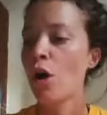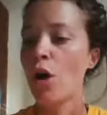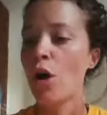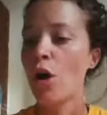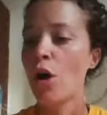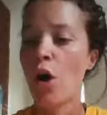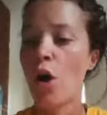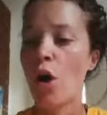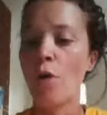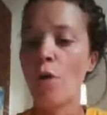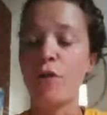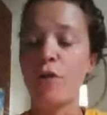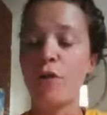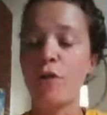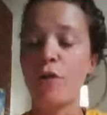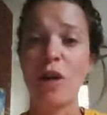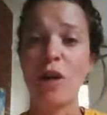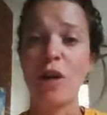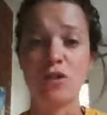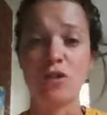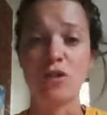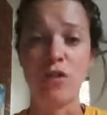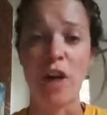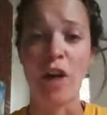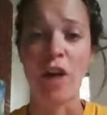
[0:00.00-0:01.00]
Hopefully you
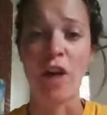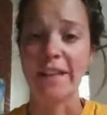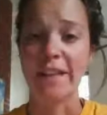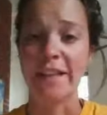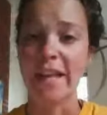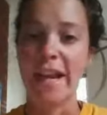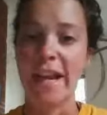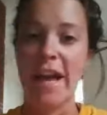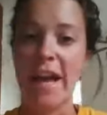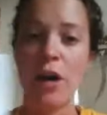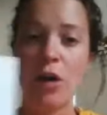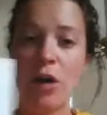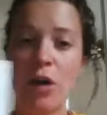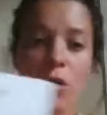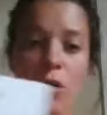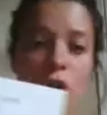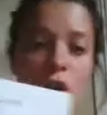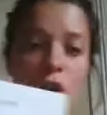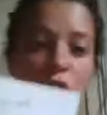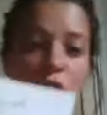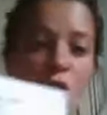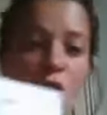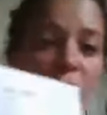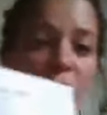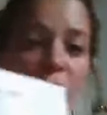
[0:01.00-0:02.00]
guys rock that out.
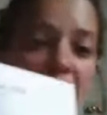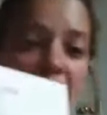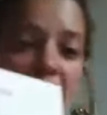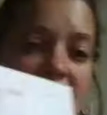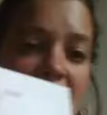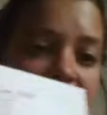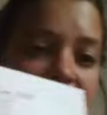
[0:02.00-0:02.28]
Go ahead